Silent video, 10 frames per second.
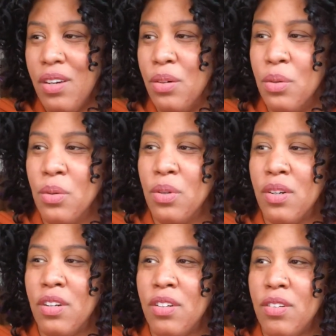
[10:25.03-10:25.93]

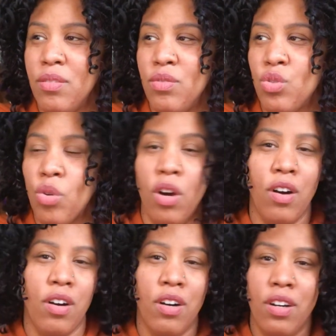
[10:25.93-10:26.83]
or
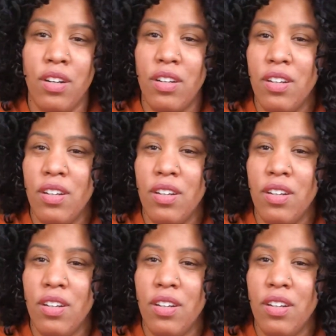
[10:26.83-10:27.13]
draw.